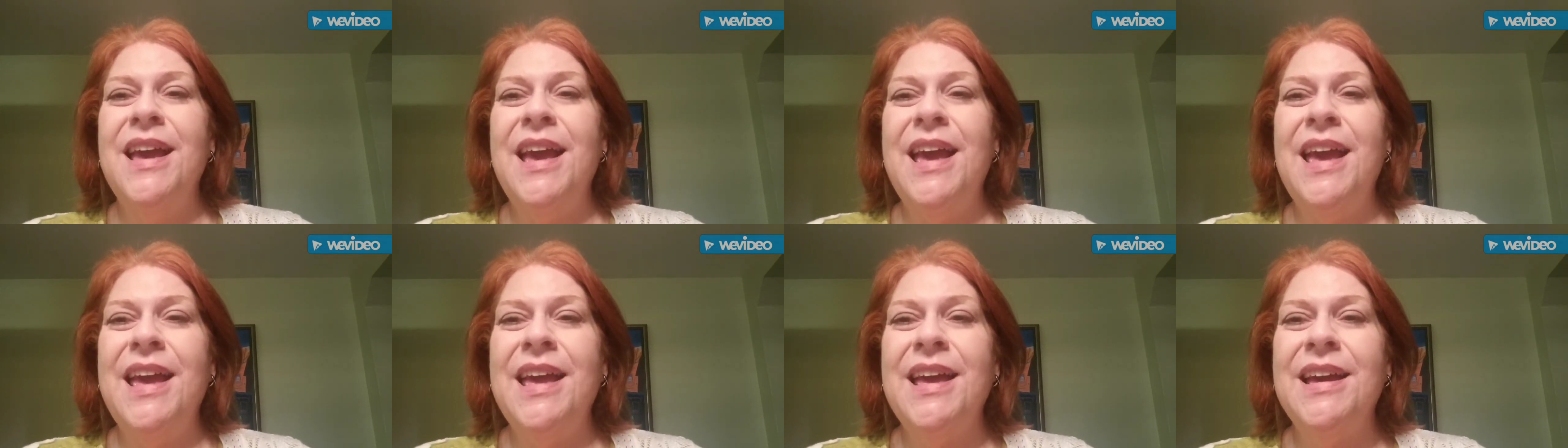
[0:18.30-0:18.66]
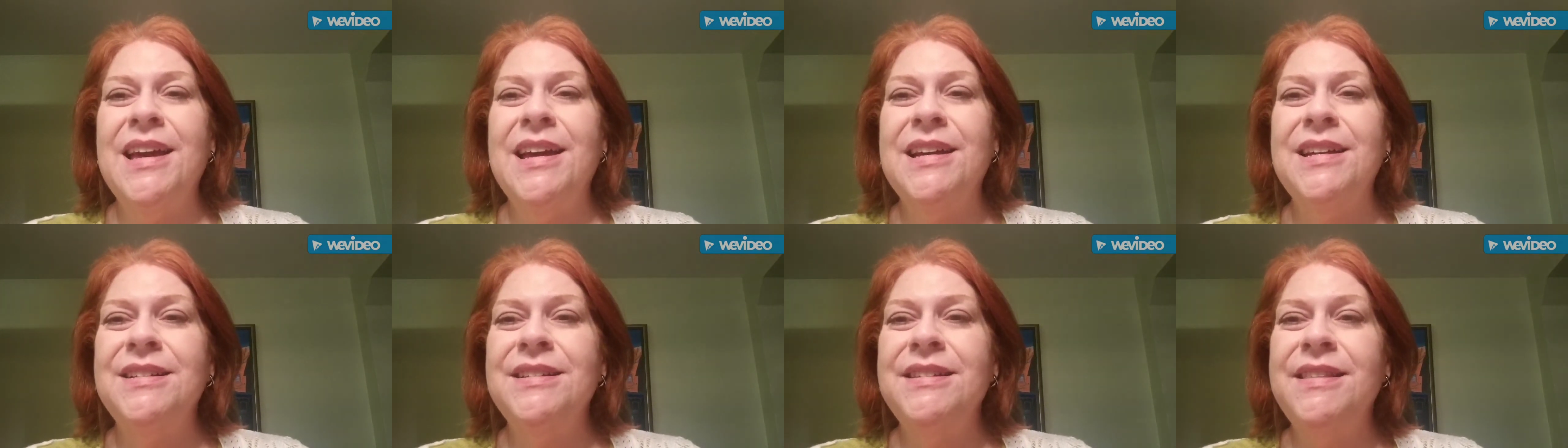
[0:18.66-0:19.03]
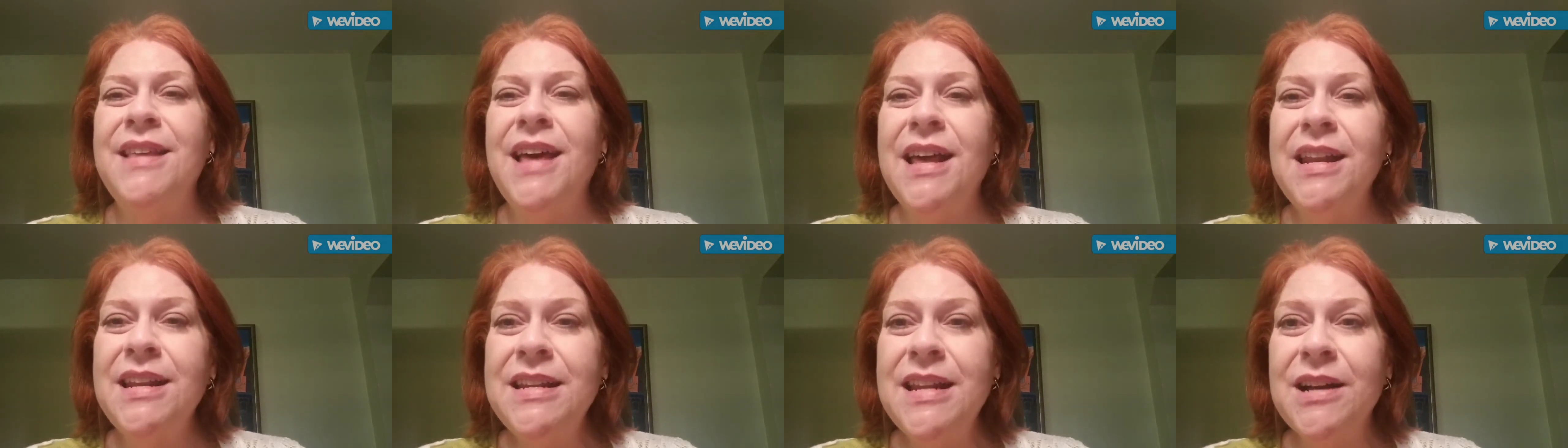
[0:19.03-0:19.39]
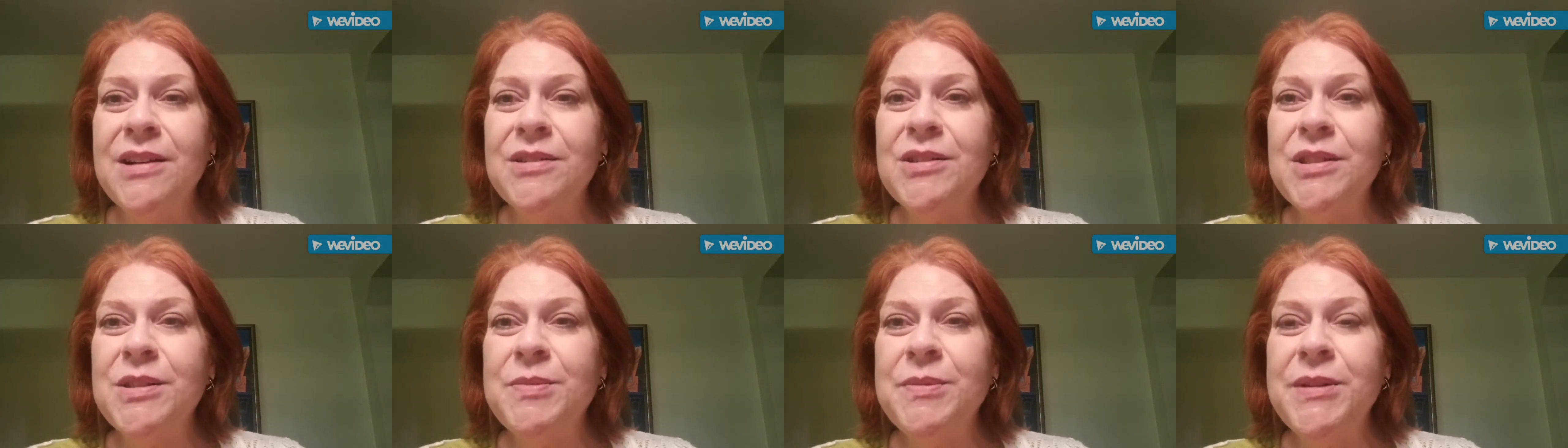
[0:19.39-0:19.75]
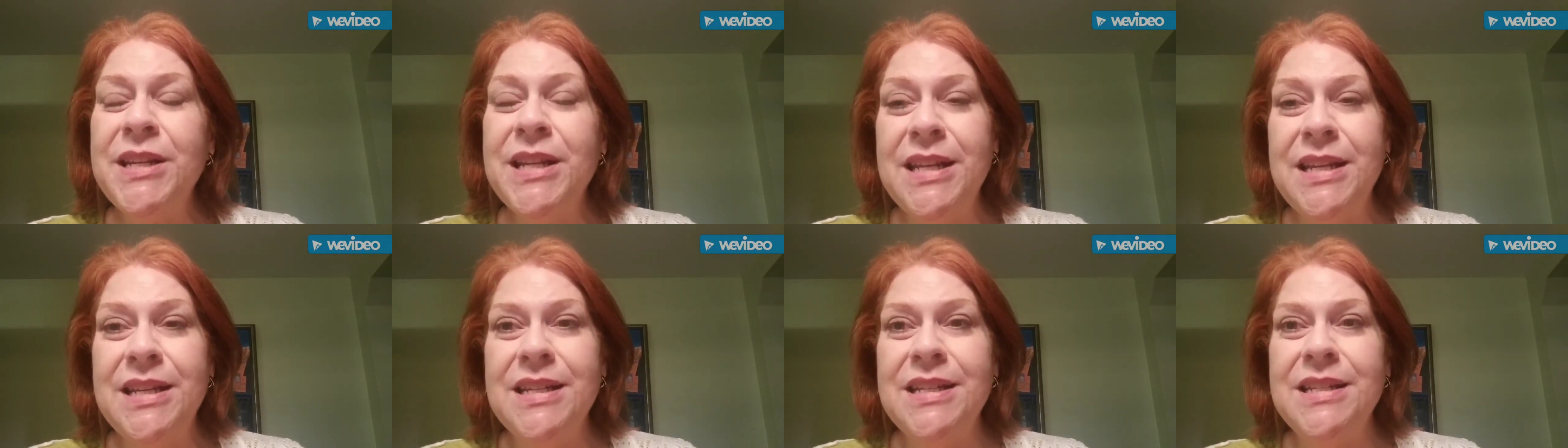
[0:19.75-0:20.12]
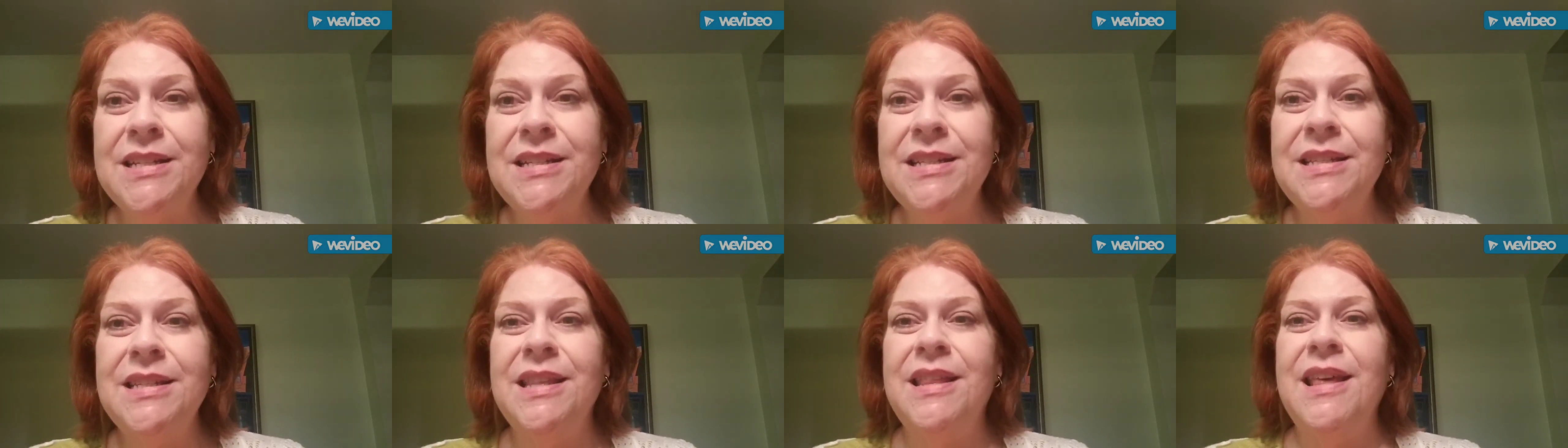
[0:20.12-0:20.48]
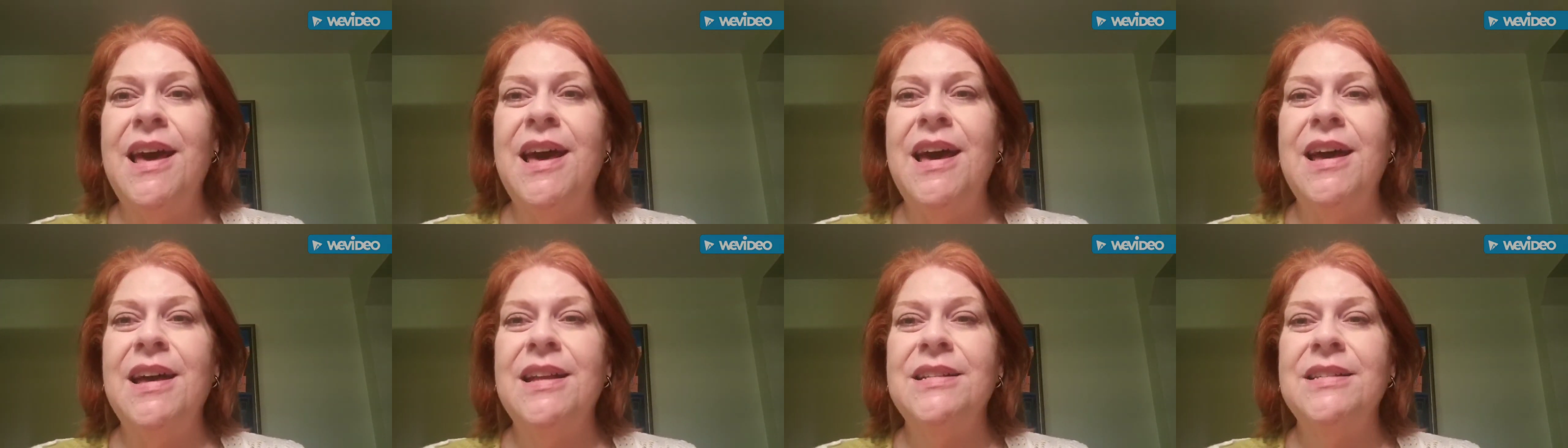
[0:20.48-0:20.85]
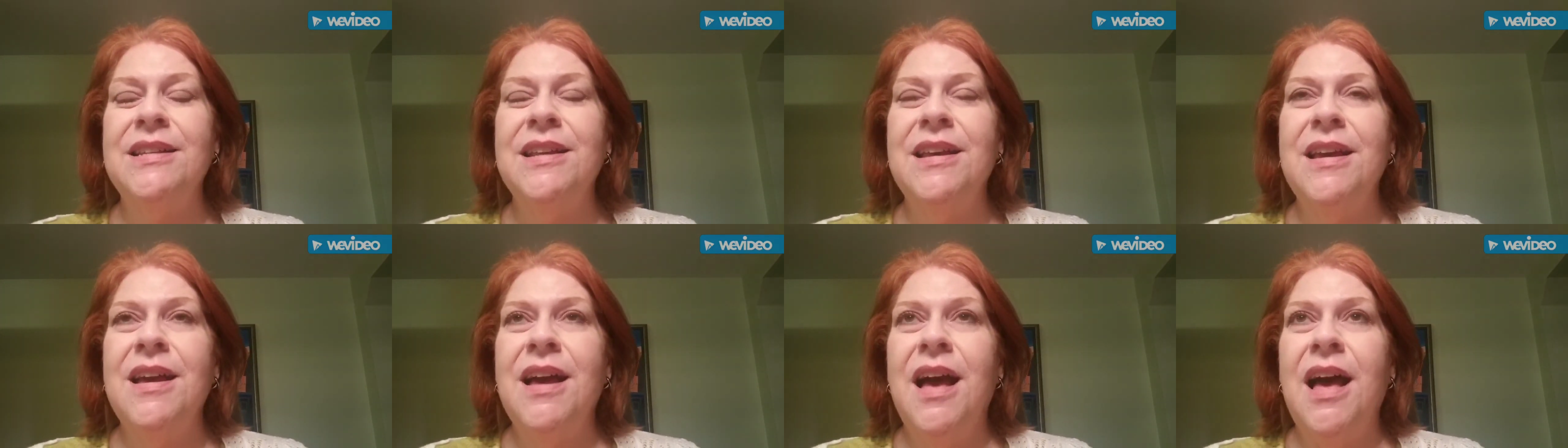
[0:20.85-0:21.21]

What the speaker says: And that announcement is that